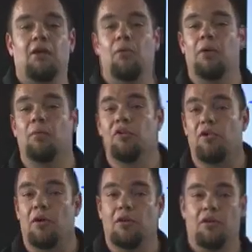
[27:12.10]
When we
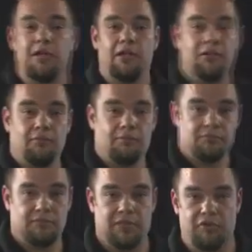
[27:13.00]
started looking
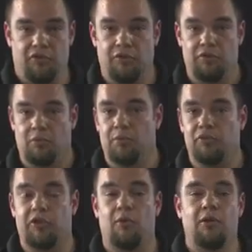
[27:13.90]
into what
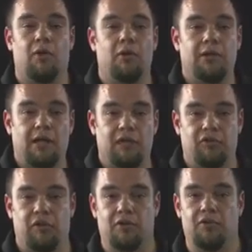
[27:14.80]
was going on, and I
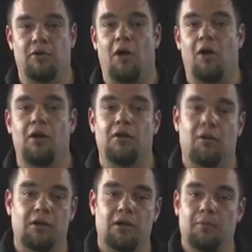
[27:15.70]
started doing an audit
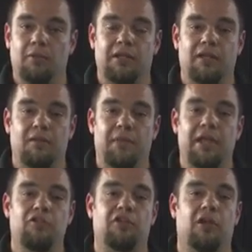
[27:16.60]
on it, I'm looking at the
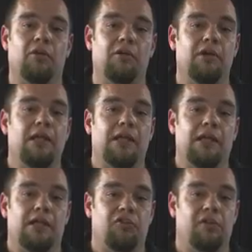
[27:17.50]
page code,
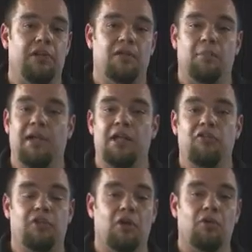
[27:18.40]
and I see in the
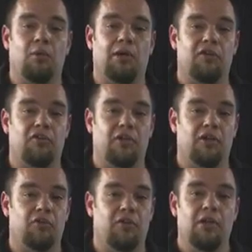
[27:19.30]
page code where it
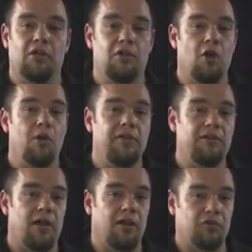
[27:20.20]
says no
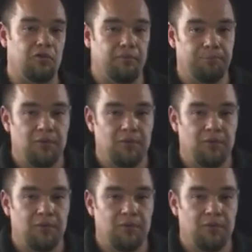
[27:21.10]
index.